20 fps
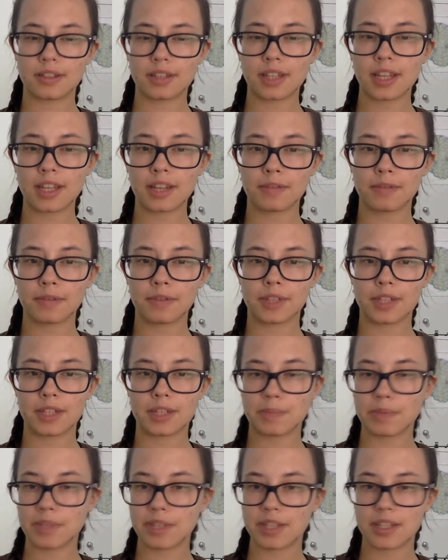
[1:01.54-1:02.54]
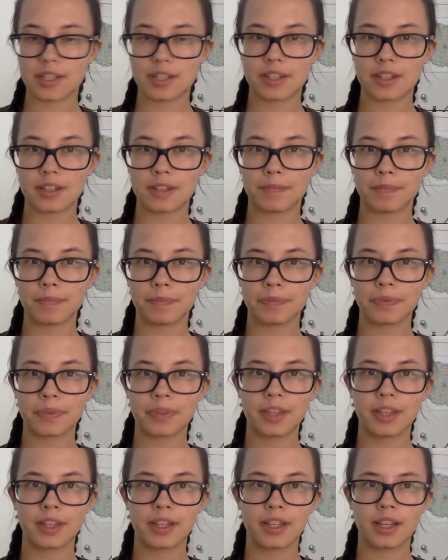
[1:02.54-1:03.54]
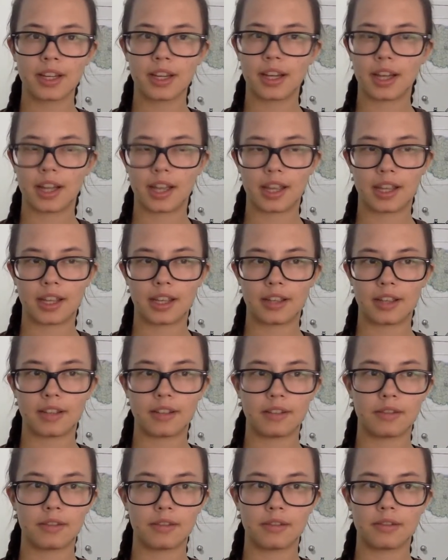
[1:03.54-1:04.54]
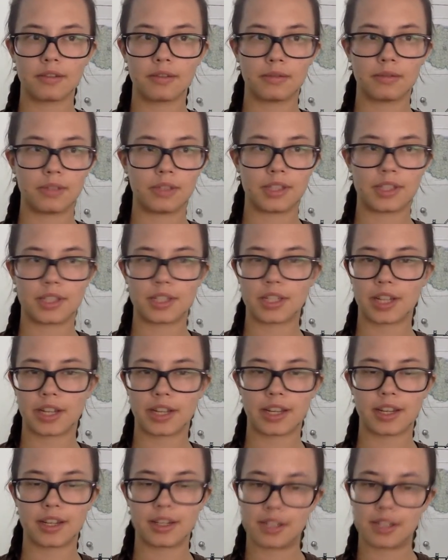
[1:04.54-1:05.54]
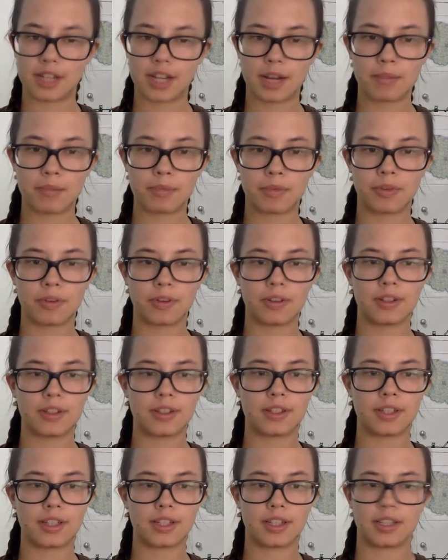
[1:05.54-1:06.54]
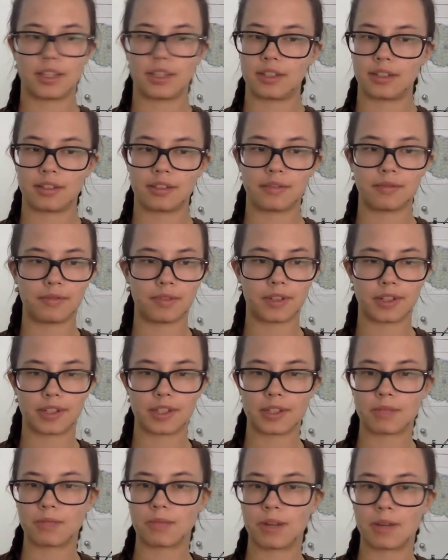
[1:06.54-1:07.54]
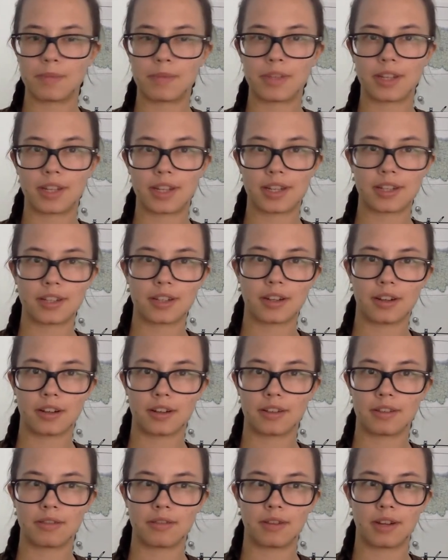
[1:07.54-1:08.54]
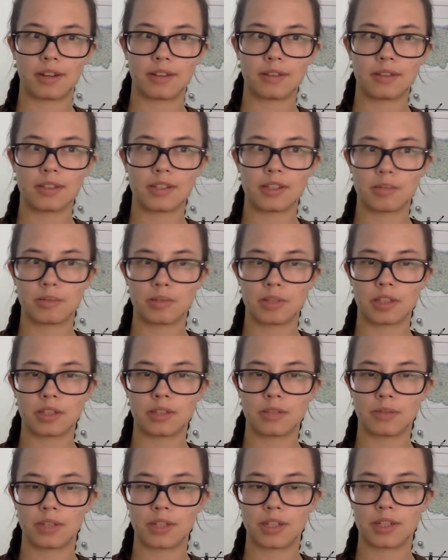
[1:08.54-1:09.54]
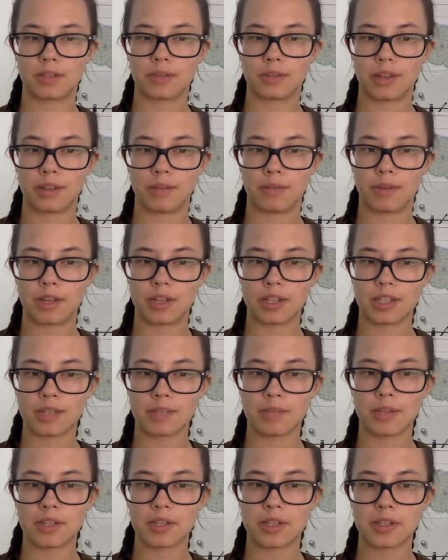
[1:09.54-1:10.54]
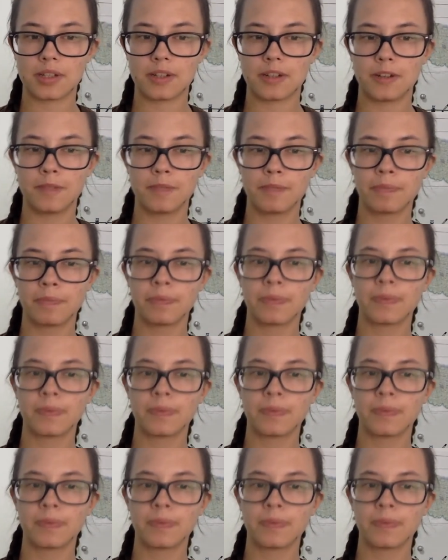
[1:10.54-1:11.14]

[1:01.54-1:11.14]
looking for this position, I was checking job boards and various websites all throughout the spring 2021 semester.